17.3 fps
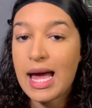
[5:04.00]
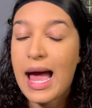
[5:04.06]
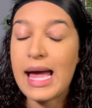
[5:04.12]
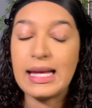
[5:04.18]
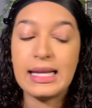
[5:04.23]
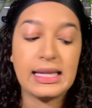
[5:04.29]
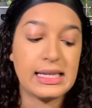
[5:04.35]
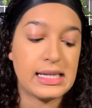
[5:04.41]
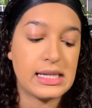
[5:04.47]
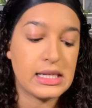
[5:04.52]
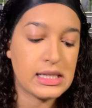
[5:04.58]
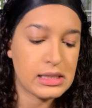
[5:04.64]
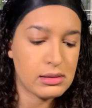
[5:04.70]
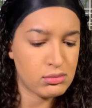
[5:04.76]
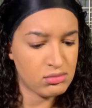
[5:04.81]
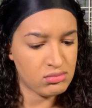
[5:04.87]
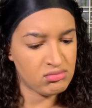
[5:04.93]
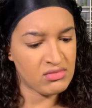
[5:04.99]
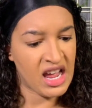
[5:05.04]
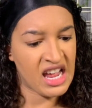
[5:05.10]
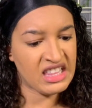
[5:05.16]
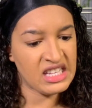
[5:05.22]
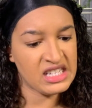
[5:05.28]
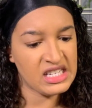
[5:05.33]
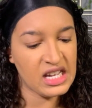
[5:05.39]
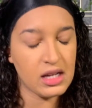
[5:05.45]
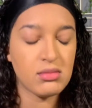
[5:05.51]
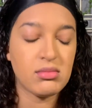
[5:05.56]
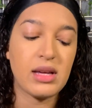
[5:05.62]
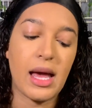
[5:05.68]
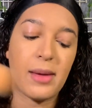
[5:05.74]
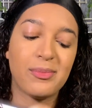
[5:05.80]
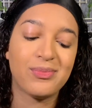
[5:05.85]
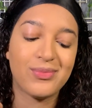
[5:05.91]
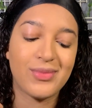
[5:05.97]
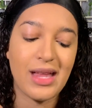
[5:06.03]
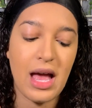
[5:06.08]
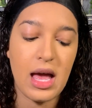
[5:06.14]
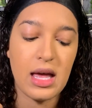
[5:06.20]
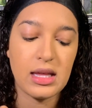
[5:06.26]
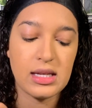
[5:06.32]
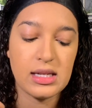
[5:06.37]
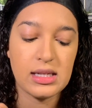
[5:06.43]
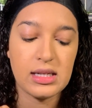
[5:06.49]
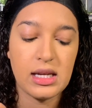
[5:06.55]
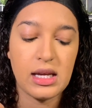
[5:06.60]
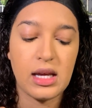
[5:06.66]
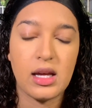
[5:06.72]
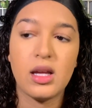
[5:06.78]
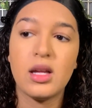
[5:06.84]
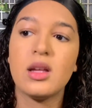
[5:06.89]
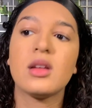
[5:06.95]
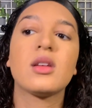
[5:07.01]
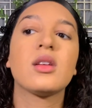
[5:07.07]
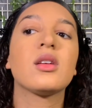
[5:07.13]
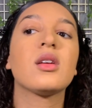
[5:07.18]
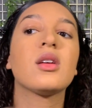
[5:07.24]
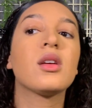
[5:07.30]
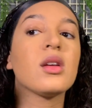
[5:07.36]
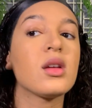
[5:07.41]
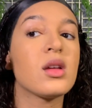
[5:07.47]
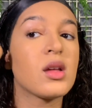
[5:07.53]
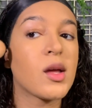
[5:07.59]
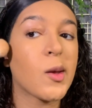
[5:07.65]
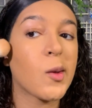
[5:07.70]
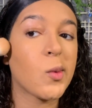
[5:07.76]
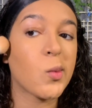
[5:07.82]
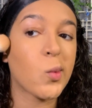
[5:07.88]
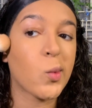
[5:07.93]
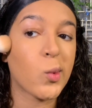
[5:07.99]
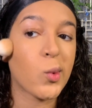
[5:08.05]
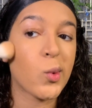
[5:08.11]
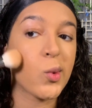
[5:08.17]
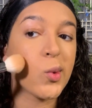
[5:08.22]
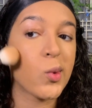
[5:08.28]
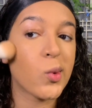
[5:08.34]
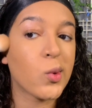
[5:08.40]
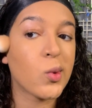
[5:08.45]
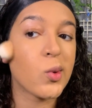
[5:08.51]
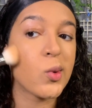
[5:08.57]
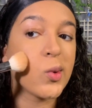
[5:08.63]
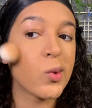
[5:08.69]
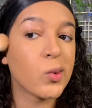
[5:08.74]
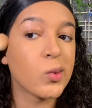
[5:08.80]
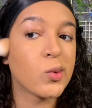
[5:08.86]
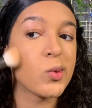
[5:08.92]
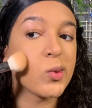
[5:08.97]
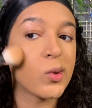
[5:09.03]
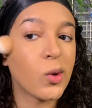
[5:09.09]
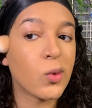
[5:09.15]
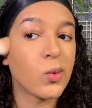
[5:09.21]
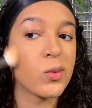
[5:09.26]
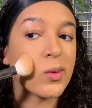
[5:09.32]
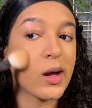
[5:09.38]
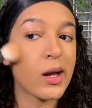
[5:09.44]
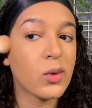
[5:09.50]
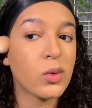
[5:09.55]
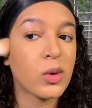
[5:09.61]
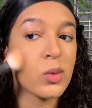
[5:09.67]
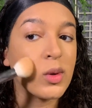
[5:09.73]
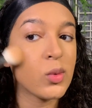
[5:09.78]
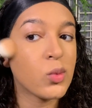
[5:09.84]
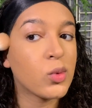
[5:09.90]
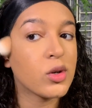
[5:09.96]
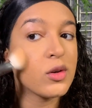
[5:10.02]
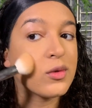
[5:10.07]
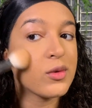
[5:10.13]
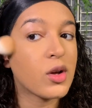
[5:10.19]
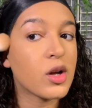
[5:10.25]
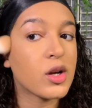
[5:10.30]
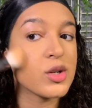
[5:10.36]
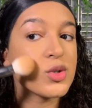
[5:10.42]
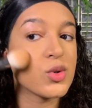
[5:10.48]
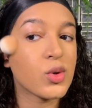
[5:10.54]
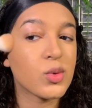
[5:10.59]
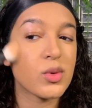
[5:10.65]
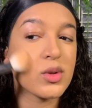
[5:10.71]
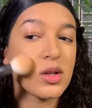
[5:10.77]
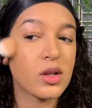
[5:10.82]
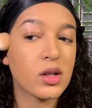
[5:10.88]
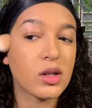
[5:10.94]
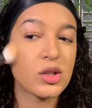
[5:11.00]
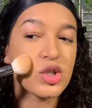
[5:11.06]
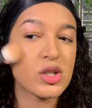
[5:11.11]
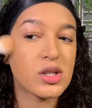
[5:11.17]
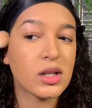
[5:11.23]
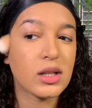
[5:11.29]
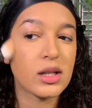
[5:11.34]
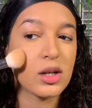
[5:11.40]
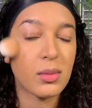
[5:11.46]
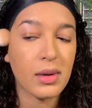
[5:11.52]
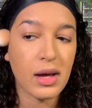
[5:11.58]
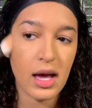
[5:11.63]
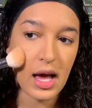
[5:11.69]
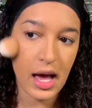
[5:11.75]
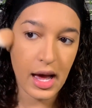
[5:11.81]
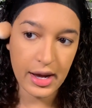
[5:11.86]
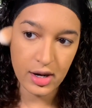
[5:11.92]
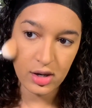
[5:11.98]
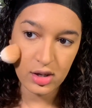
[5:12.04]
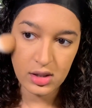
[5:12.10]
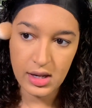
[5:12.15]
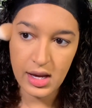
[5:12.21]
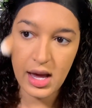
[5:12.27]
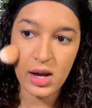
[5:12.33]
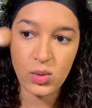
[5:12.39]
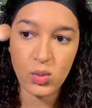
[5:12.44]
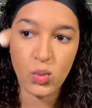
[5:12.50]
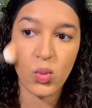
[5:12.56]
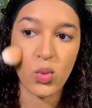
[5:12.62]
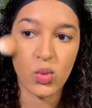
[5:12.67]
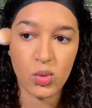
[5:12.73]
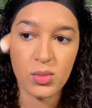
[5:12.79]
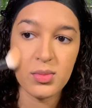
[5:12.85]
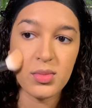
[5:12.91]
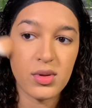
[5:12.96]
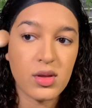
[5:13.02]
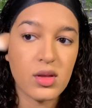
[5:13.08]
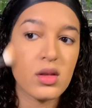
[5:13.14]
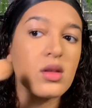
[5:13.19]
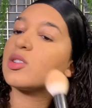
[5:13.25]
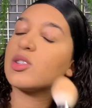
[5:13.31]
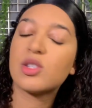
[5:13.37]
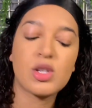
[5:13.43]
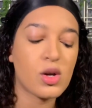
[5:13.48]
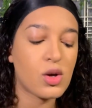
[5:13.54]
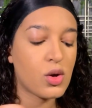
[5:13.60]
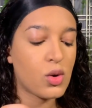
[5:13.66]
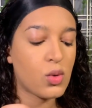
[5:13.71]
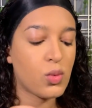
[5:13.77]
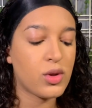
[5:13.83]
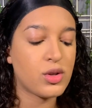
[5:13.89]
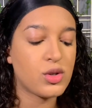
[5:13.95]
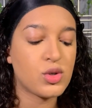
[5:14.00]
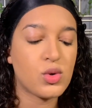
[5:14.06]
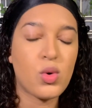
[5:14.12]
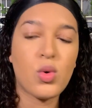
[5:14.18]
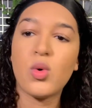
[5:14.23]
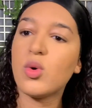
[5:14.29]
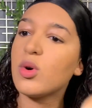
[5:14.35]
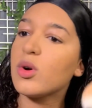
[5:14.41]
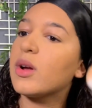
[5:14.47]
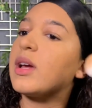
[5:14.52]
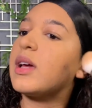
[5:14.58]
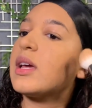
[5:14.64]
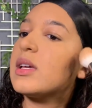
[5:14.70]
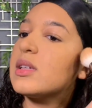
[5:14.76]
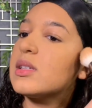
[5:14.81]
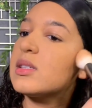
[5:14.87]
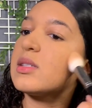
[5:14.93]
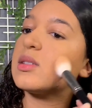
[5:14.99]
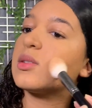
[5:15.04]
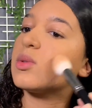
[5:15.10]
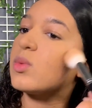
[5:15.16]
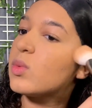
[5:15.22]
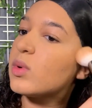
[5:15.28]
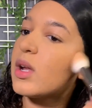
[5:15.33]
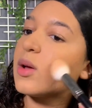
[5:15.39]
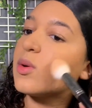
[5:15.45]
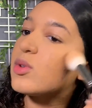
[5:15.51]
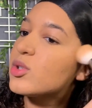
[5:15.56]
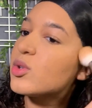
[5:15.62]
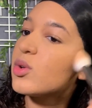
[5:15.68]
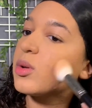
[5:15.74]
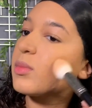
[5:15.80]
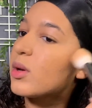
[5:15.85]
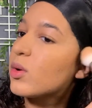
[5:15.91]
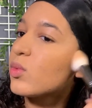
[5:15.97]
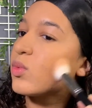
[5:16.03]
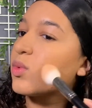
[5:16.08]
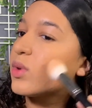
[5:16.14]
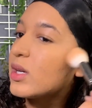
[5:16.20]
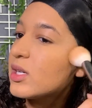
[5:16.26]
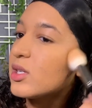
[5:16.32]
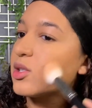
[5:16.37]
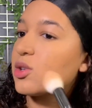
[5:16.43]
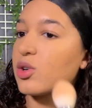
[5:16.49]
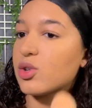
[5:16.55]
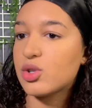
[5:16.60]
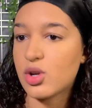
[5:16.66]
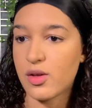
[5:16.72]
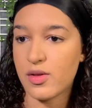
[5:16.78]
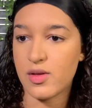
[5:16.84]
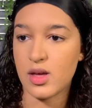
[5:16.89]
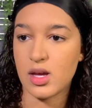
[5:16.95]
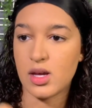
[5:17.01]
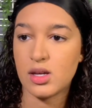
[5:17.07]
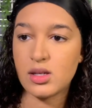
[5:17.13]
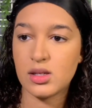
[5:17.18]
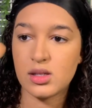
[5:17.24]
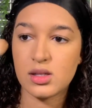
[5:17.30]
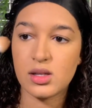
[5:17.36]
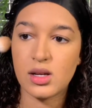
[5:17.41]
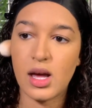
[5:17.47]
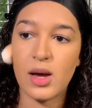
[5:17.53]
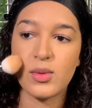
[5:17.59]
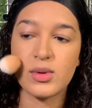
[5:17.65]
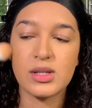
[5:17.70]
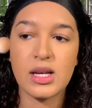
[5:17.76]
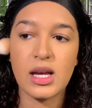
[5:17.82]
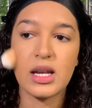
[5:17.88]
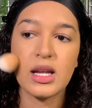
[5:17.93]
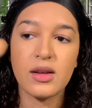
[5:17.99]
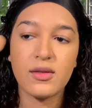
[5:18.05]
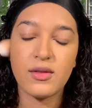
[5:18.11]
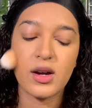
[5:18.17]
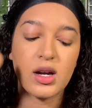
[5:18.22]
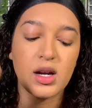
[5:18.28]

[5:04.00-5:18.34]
Islanding? Yeah, Islanding. And go right where we would have contoured with just a little bit higher to add warmth. So with Taurus, when I was doing my research on this, I was getting